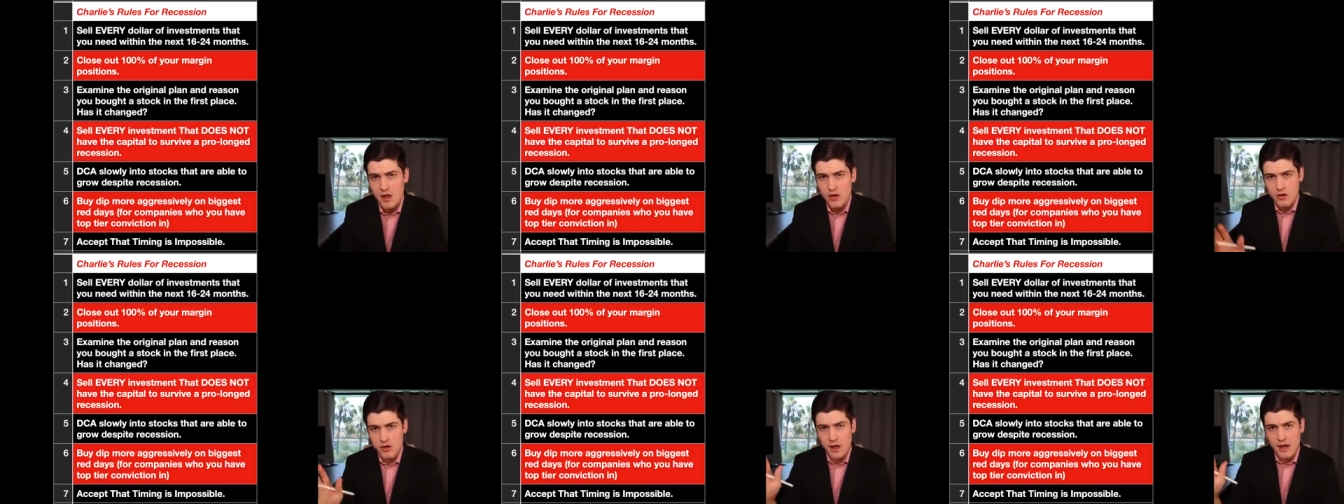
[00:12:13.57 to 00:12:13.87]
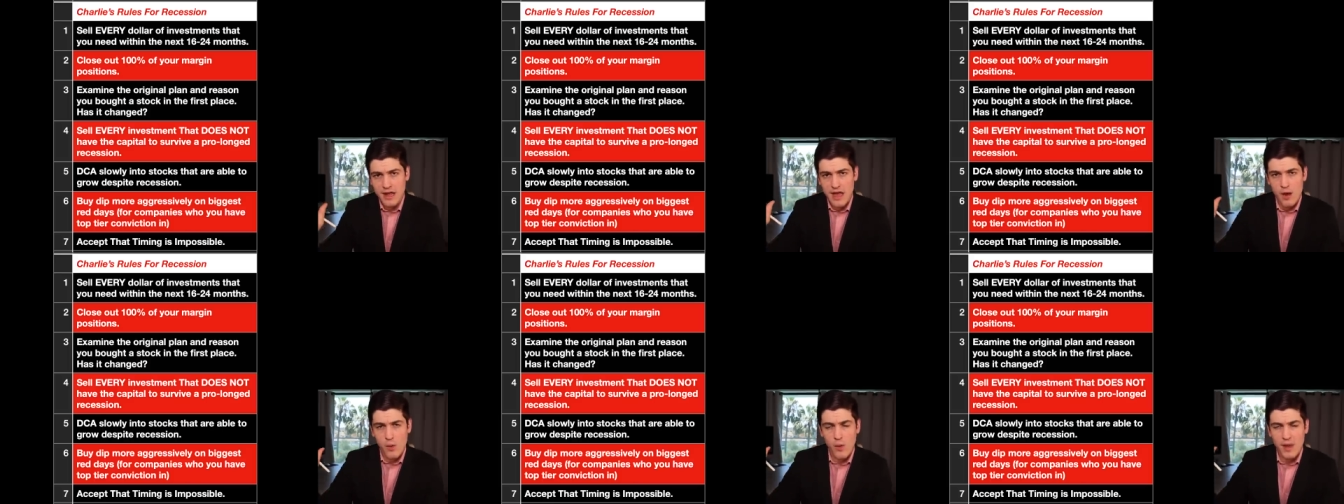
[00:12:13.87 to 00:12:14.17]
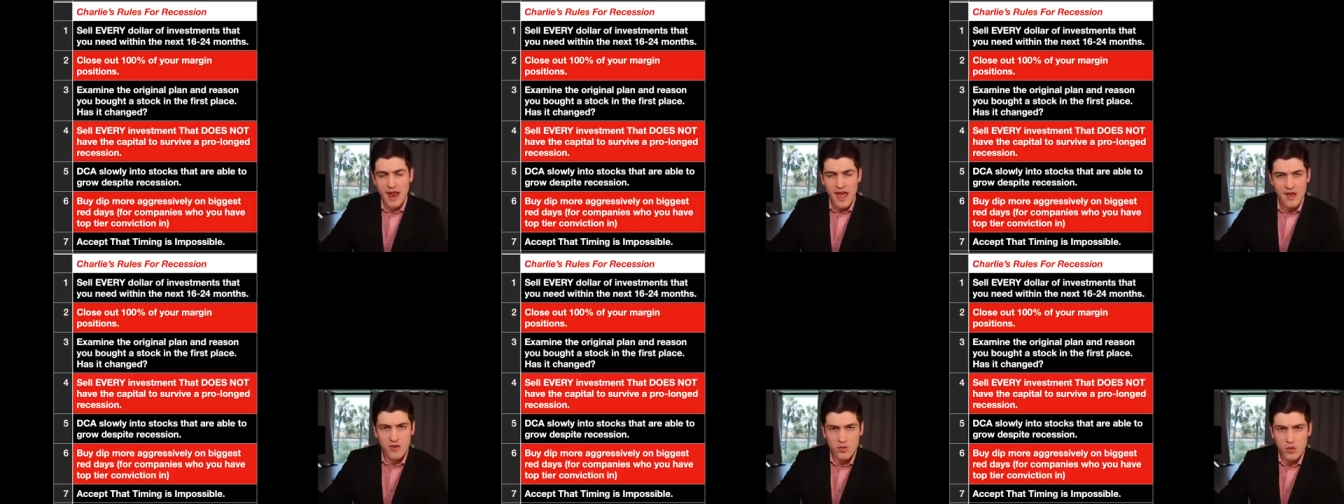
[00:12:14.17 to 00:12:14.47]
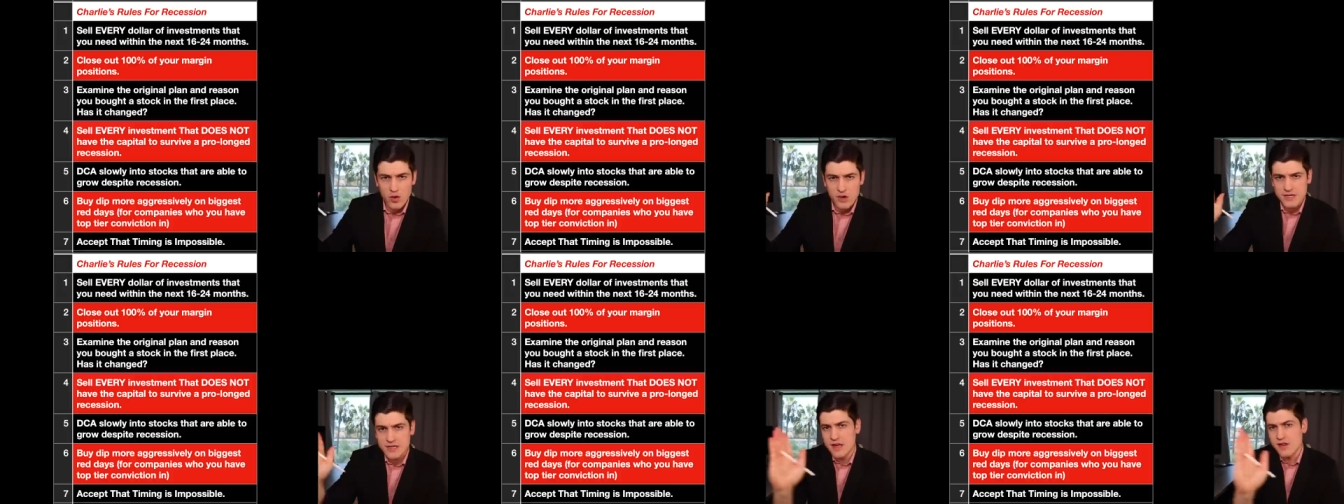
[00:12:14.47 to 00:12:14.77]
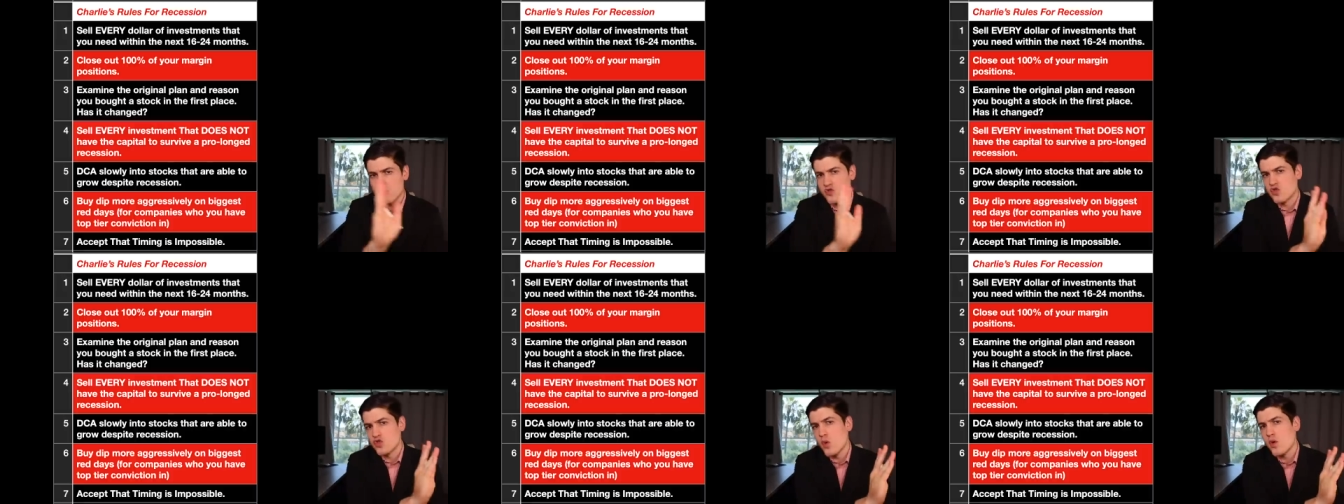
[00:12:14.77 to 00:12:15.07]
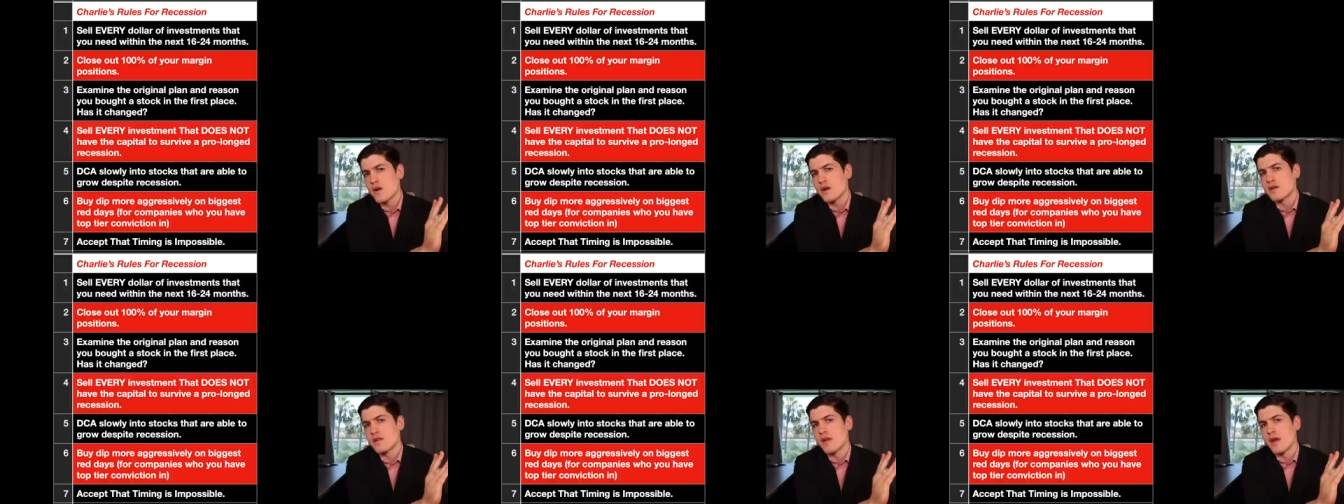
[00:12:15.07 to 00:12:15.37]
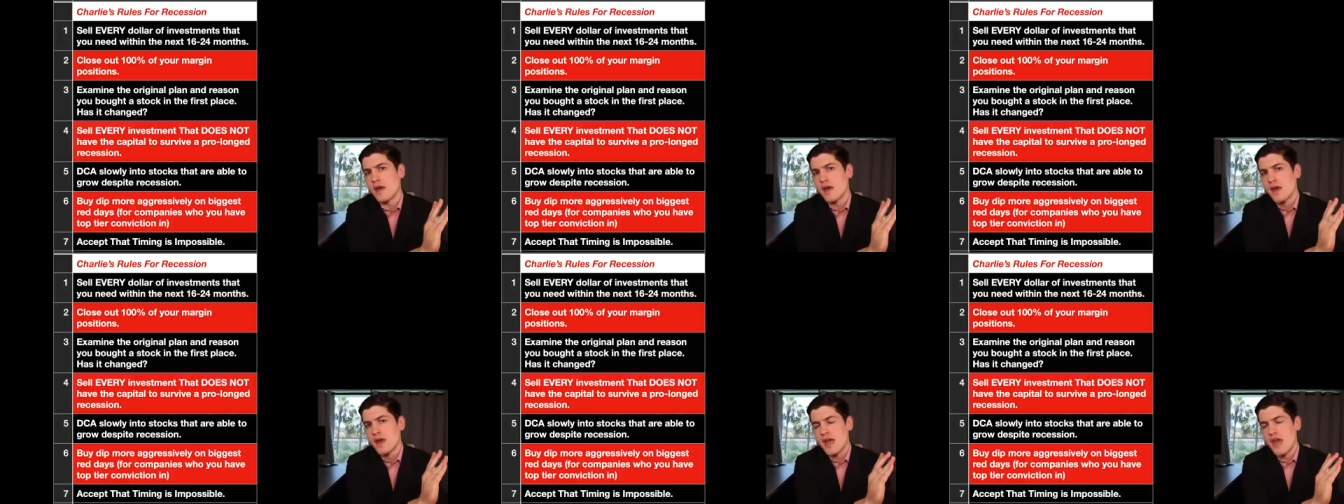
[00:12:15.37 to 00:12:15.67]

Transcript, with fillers: look at what has worked historically